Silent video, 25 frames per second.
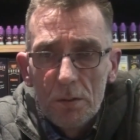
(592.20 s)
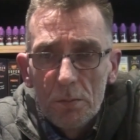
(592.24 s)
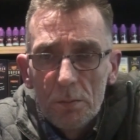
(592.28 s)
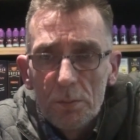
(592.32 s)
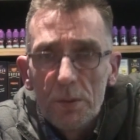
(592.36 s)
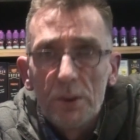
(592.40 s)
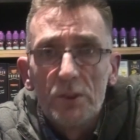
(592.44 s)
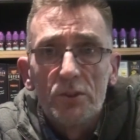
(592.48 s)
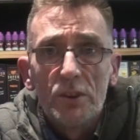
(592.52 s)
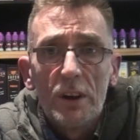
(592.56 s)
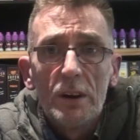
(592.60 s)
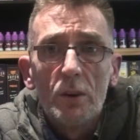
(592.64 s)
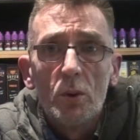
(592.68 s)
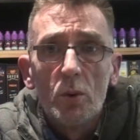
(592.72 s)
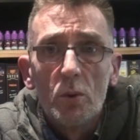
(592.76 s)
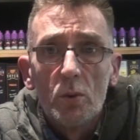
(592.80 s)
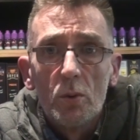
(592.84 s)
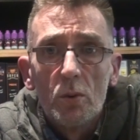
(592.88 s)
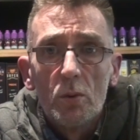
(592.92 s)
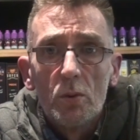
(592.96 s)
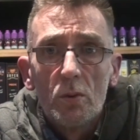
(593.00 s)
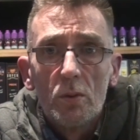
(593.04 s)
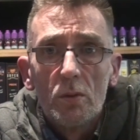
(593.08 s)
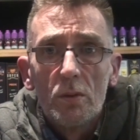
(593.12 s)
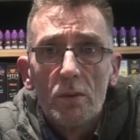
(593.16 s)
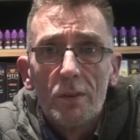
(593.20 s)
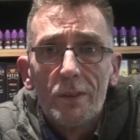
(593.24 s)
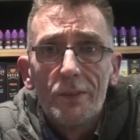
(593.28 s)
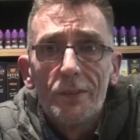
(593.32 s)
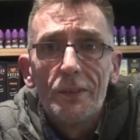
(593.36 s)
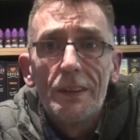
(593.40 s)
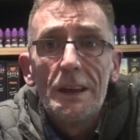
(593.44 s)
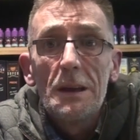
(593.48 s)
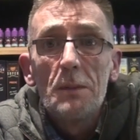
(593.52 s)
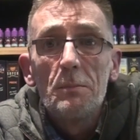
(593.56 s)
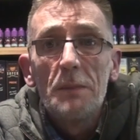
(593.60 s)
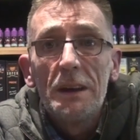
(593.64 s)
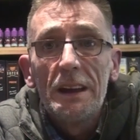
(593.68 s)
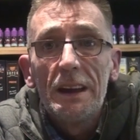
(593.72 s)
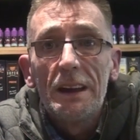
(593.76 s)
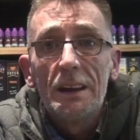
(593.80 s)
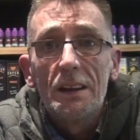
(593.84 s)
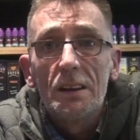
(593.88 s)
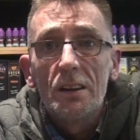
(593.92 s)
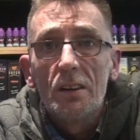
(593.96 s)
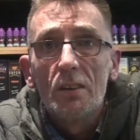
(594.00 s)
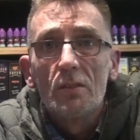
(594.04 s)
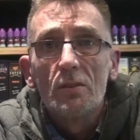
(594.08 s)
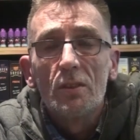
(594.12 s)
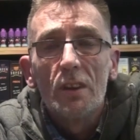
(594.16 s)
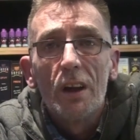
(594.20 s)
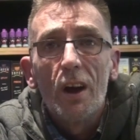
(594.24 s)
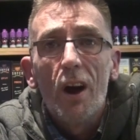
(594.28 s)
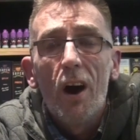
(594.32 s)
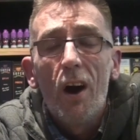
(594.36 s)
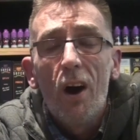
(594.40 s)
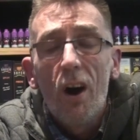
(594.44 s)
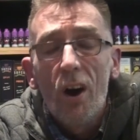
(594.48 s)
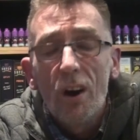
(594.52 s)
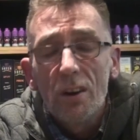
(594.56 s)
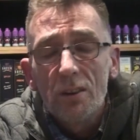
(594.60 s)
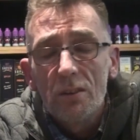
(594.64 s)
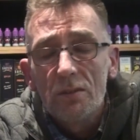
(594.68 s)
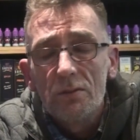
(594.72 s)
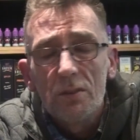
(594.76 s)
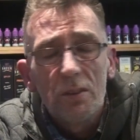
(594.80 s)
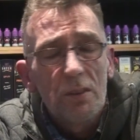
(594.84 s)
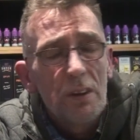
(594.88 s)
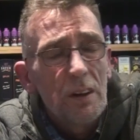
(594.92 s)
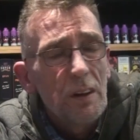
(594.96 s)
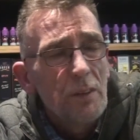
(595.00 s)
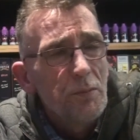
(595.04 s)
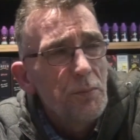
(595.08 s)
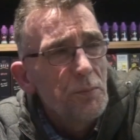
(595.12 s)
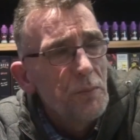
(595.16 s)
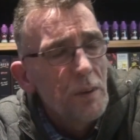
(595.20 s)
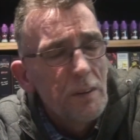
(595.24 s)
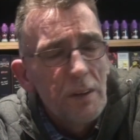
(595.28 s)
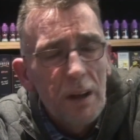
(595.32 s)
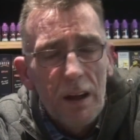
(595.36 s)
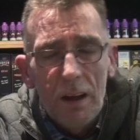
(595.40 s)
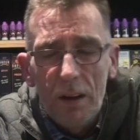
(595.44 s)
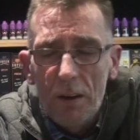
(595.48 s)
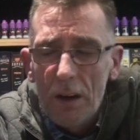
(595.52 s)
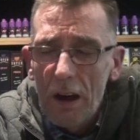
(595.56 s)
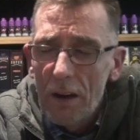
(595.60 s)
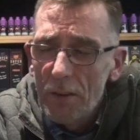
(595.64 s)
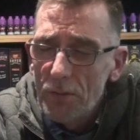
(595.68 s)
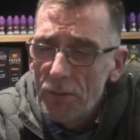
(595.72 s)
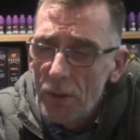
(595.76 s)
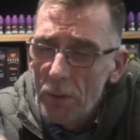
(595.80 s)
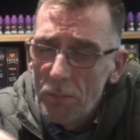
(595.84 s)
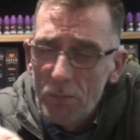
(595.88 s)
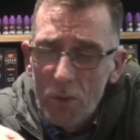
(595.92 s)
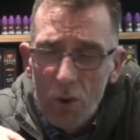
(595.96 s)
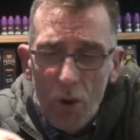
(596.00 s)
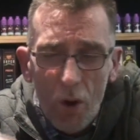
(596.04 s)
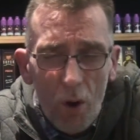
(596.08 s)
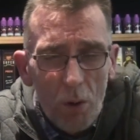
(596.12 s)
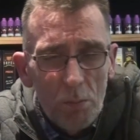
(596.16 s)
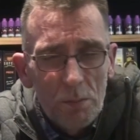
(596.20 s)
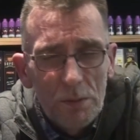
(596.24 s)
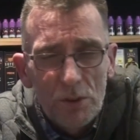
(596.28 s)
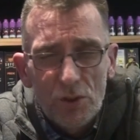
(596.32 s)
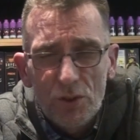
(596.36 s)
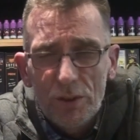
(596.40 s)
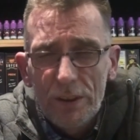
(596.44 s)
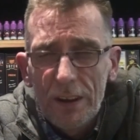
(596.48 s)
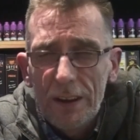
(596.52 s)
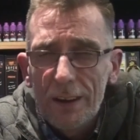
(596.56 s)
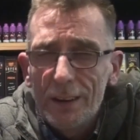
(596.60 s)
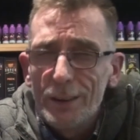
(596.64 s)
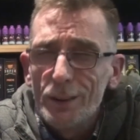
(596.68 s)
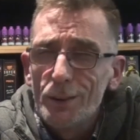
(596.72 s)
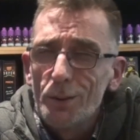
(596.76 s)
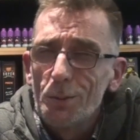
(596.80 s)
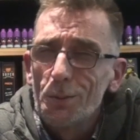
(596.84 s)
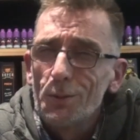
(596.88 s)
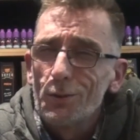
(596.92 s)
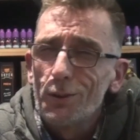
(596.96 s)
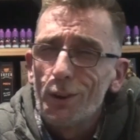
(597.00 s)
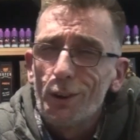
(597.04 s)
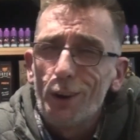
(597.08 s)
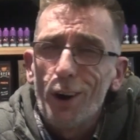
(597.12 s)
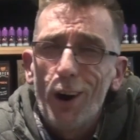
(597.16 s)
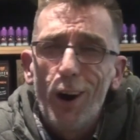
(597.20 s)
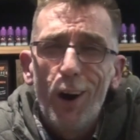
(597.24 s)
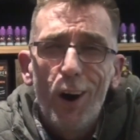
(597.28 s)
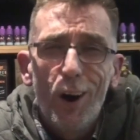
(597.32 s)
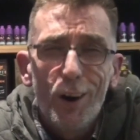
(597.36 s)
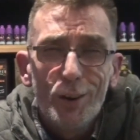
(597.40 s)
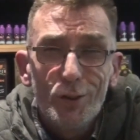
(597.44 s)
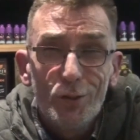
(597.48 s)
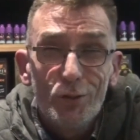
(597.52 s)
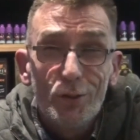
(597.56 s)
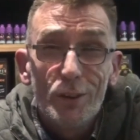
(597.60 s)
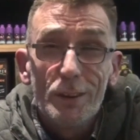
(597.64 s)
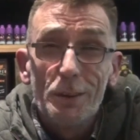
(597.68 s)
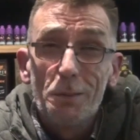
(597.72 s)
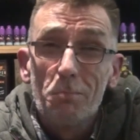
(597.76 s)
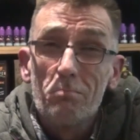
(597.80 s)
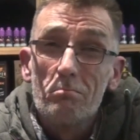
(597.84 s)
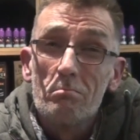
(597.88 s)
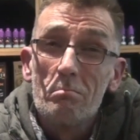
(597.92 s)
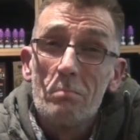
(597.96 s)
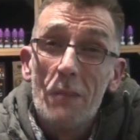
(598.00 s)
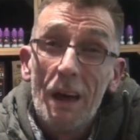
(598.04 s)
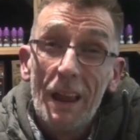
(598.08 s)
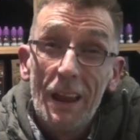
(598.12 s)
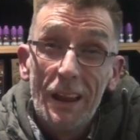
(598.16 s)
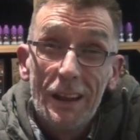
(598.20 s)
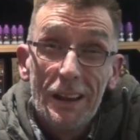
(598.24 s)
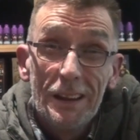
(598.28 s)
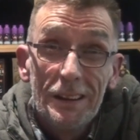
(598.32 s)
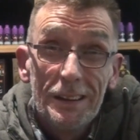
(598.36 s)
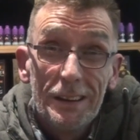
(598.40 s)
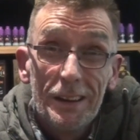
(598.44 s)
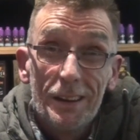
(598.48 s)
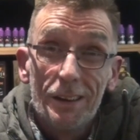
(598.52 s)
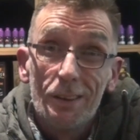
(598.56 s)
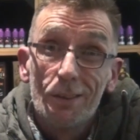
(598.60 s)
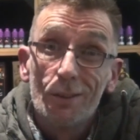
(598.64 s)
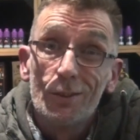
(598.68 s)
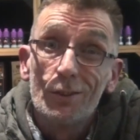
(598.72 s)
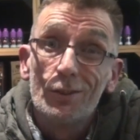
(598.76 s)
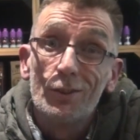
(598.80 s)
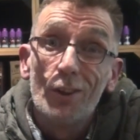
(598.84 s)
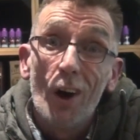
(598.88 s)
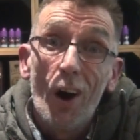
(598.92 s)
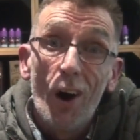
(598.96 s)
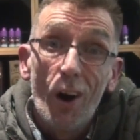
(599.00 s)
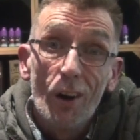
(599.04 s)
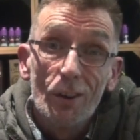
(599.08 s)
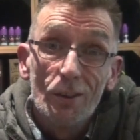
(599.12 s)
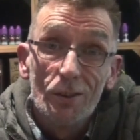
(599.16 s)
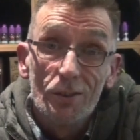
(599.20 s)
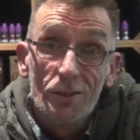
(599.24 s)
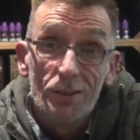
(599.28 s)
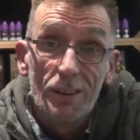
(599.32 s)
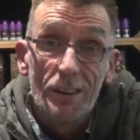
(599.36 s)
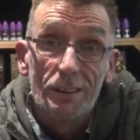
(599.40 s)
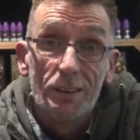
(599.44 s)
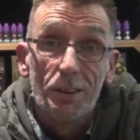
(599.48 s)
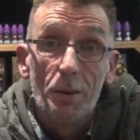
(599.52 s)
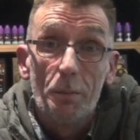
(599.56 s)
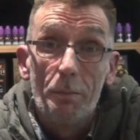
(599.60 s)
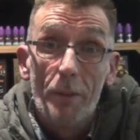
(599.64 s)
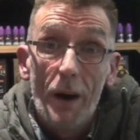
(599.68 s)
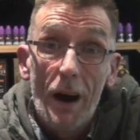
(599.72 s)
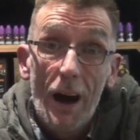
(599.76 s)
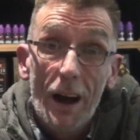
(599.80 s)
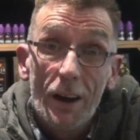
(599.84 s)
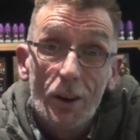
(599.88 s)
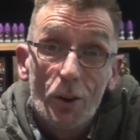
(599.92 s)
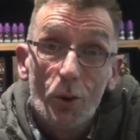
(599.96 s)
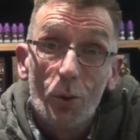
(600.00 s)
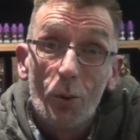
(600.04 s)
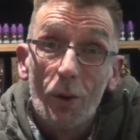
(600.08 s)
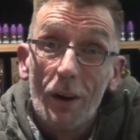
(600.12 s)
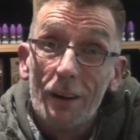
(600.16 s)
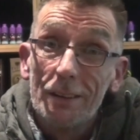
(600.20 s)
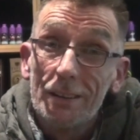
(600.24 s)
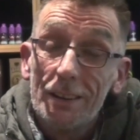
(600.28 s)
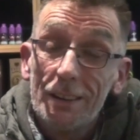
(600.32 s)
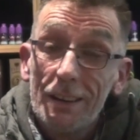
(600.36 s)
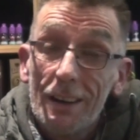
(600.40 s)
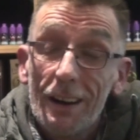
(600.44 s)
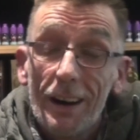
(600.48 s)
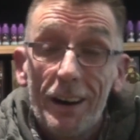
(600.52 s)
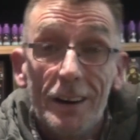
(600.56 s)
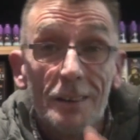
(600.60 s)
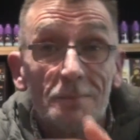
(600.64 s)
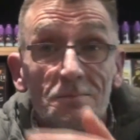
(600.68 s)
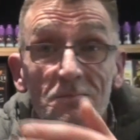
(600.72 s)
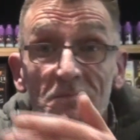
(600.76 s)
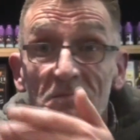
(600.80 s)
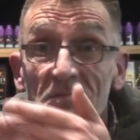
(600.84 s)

Brazil. They make like if I'm not mistaken, it was like 100 million tons of tobacco a year.